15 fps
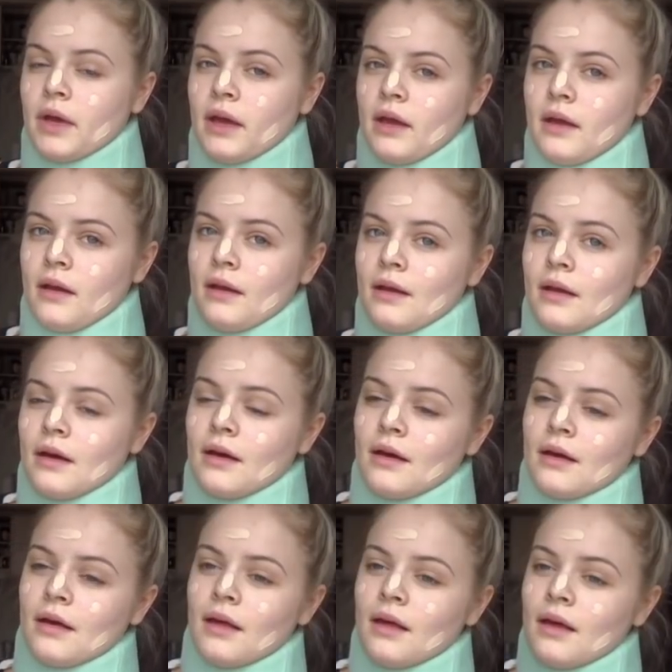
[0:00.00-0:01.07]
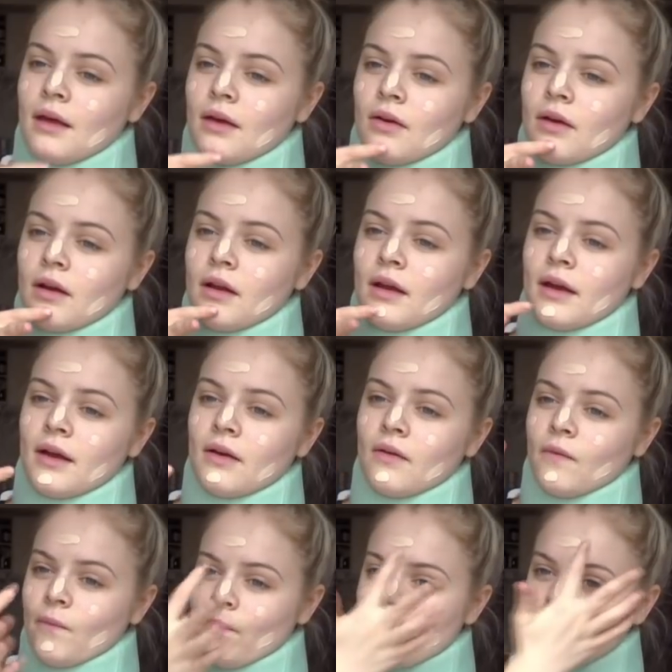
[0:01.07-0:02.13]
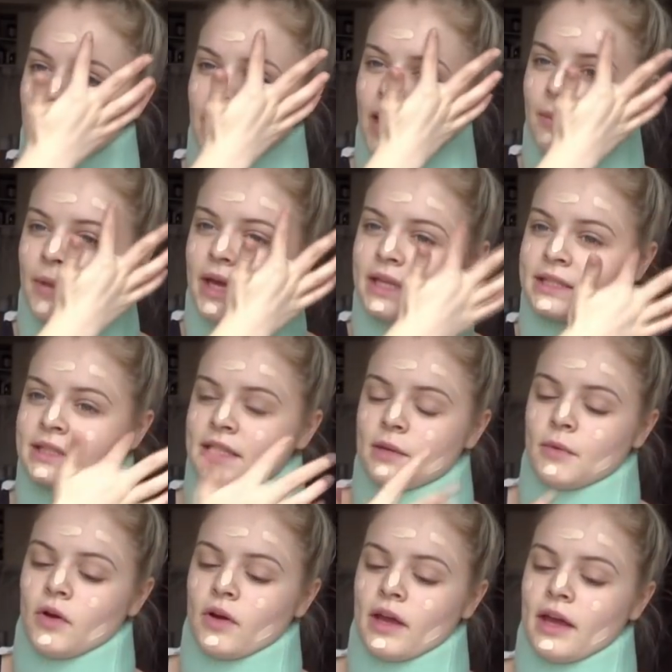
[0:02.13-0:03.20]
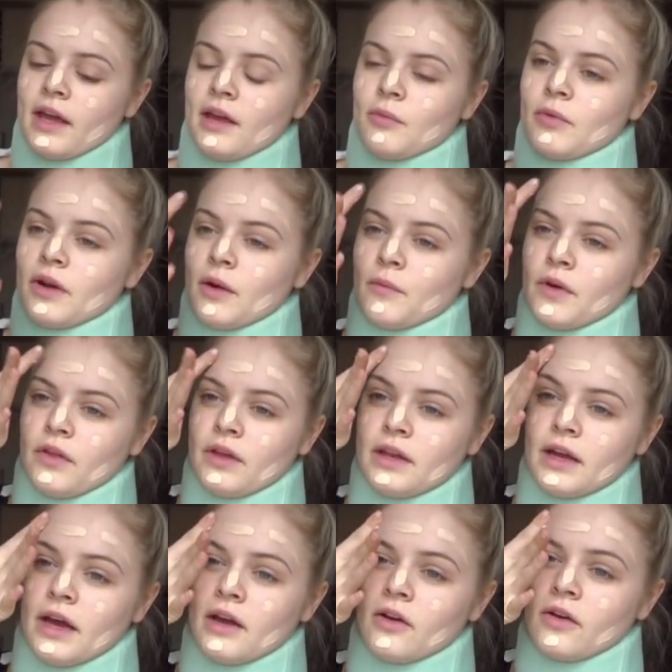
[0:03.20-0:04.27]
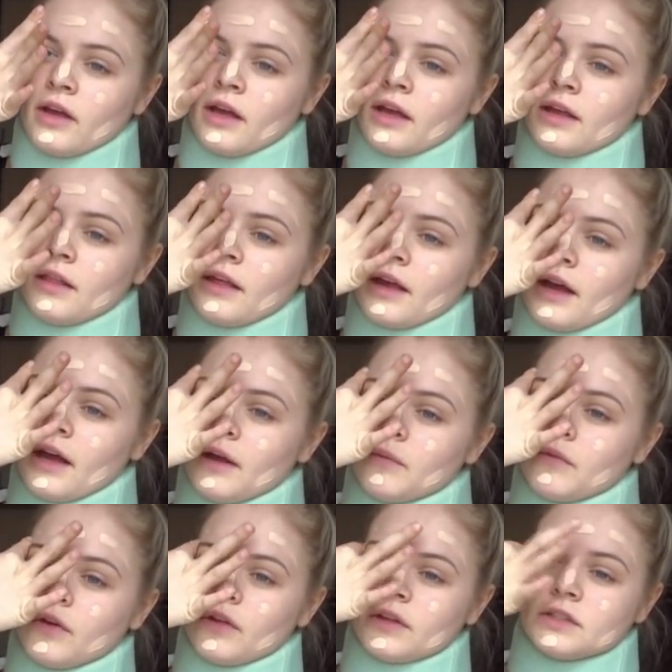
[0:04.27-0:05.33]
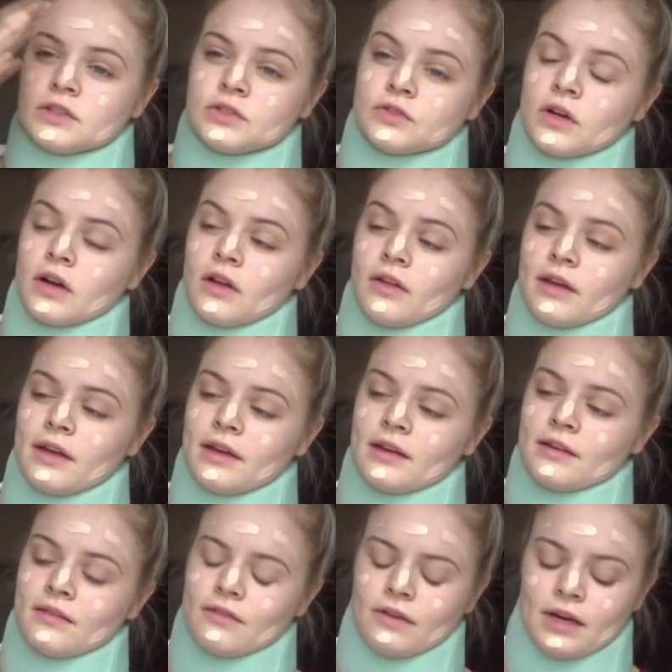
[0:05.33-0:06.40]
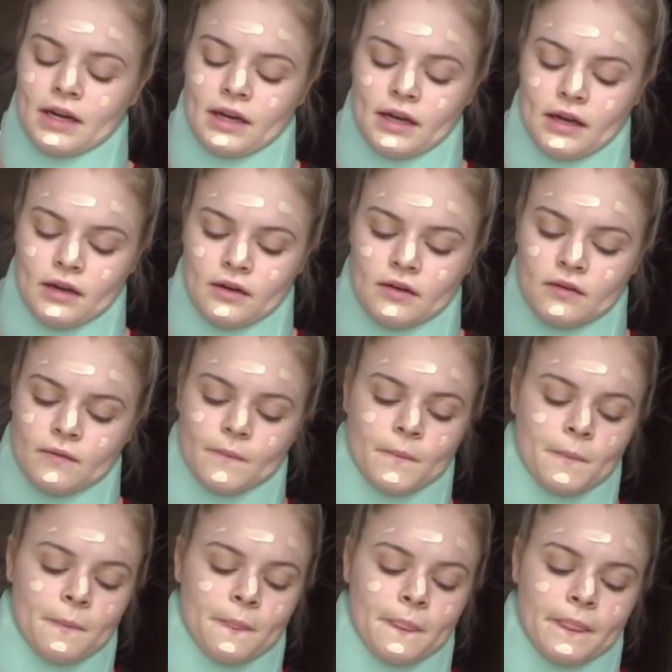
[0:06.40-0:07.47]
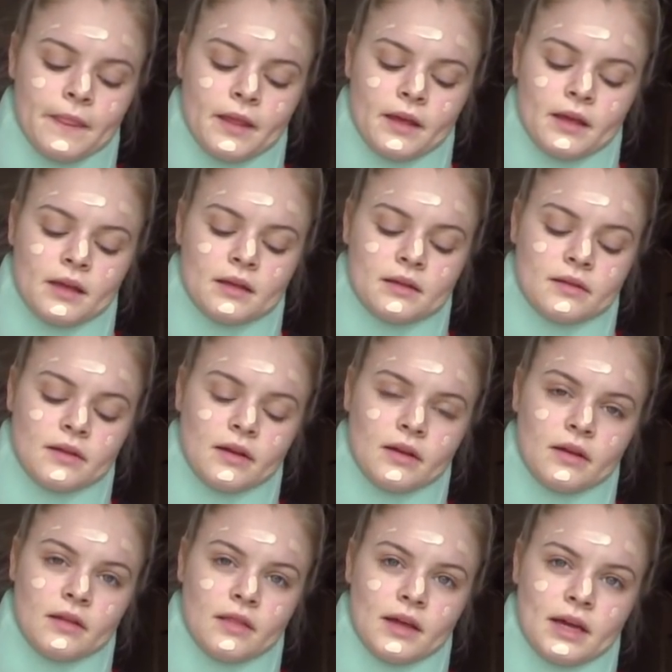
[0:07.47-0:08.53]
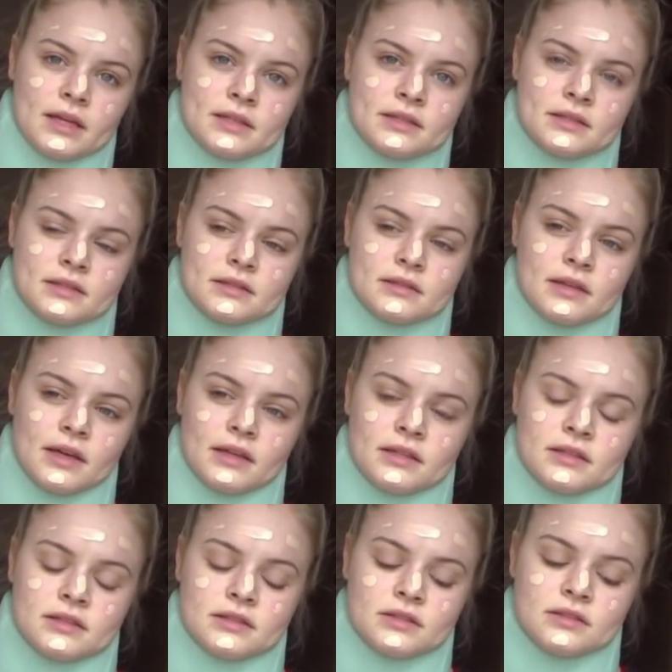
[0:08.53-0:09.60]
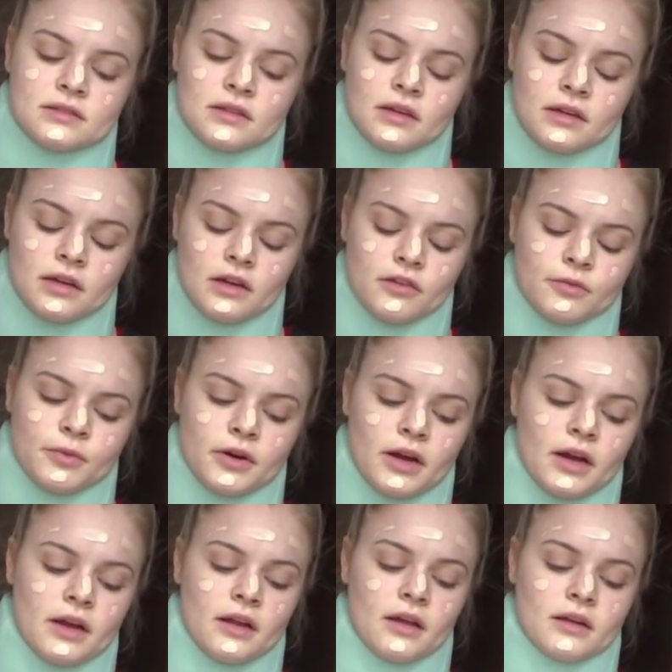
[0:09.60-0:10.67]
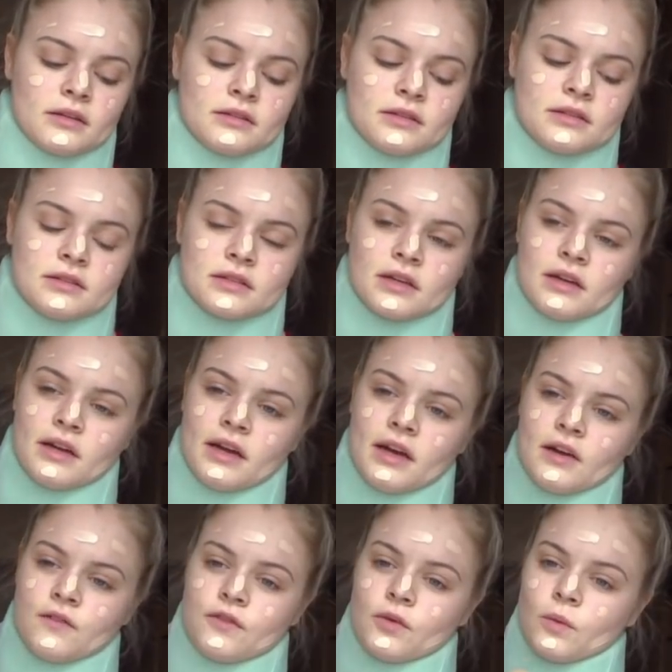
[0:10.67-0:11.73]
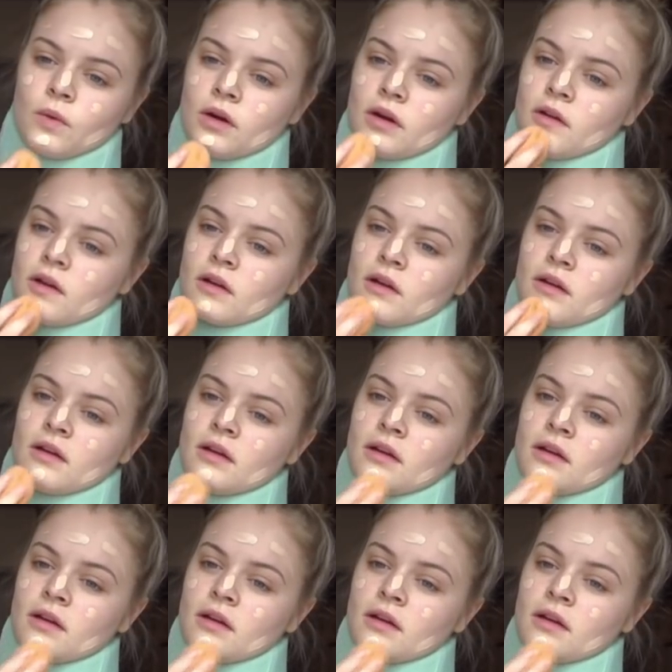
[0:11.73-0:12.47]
pain right now. I may seem okay, but I'm really not okay. Like, I'm really struggling right now. So that's, that's enough product. It's gonna have to work.